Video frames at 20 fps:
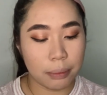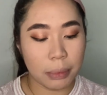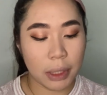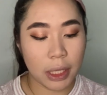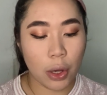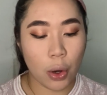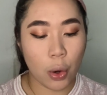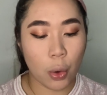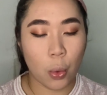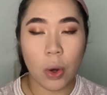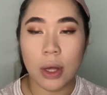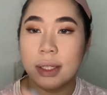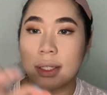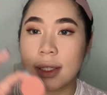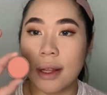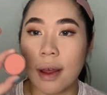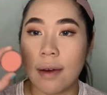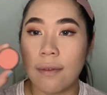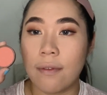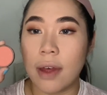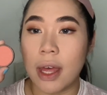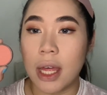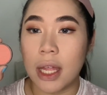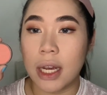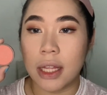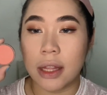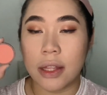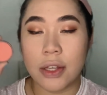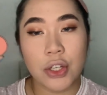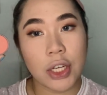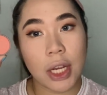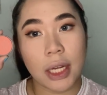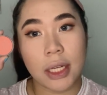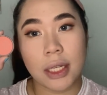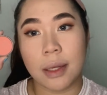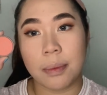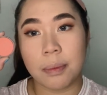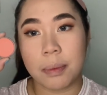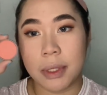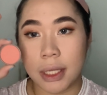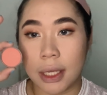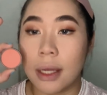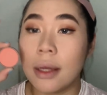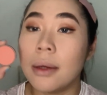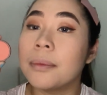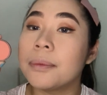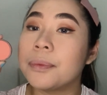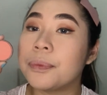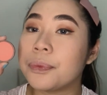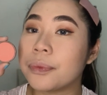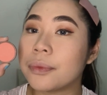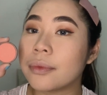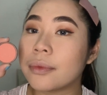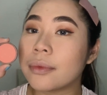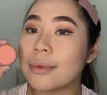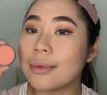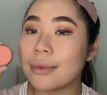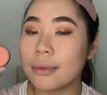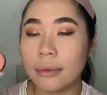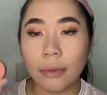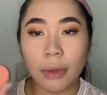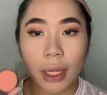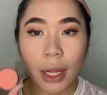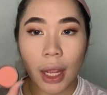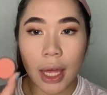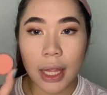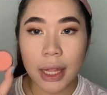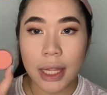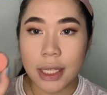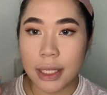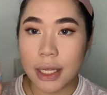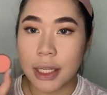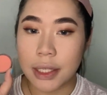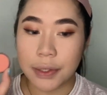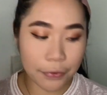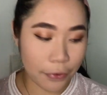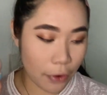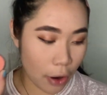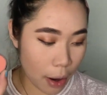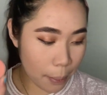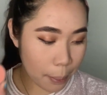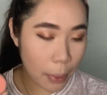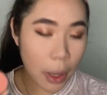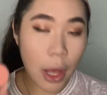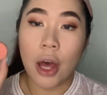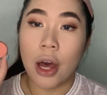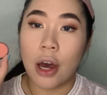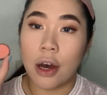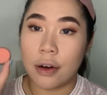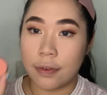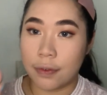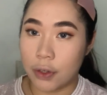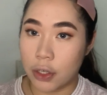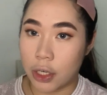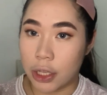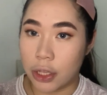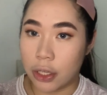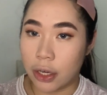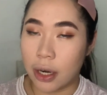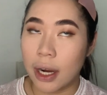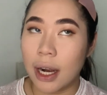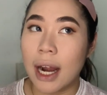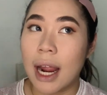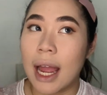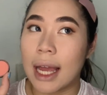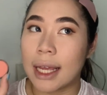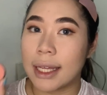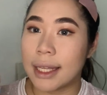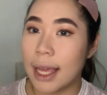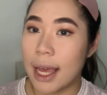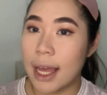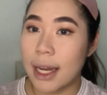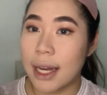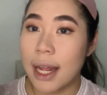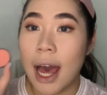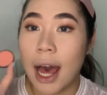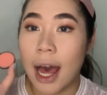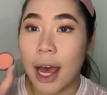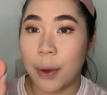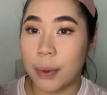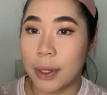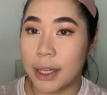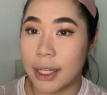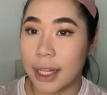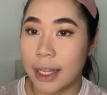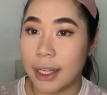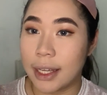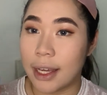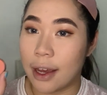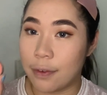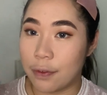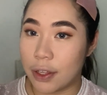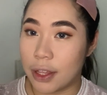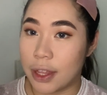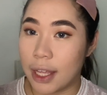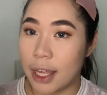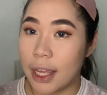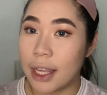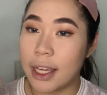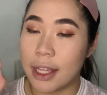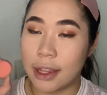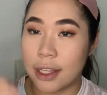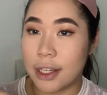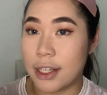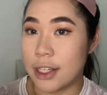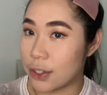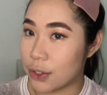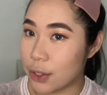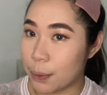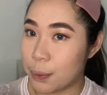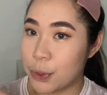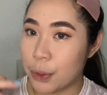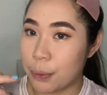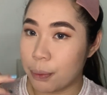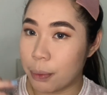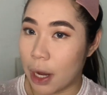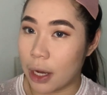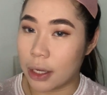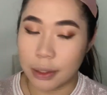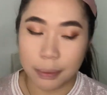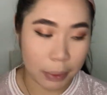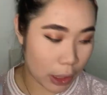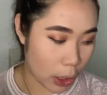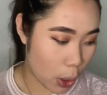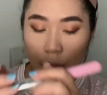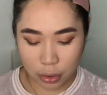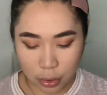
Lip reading: the 07 in the shade Tipsy. This is from Focallure. Again, I will link everything in the description box below.